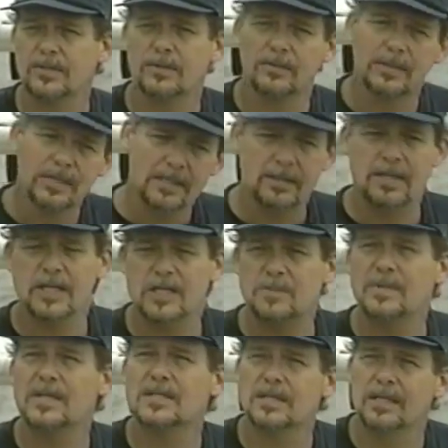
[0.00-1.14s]
So the next
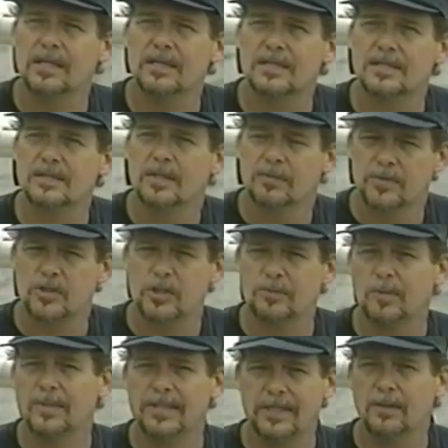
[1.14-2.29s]
best thing is
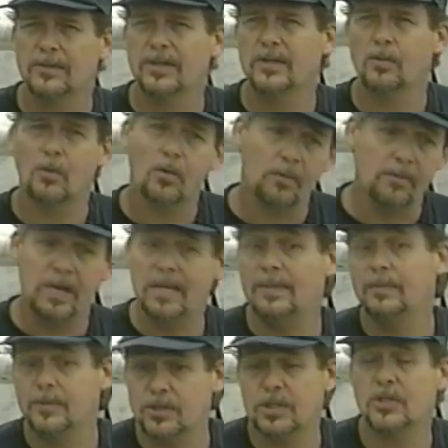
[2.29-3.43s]
presumably healthy or
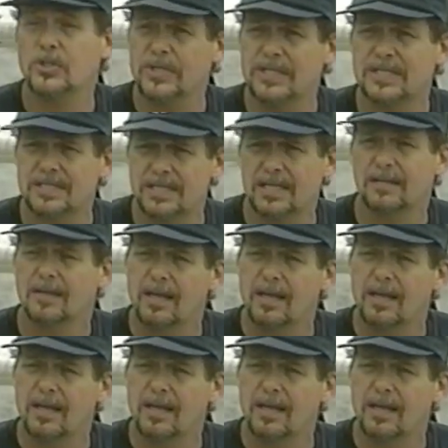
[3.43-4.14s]
maybe potentially sick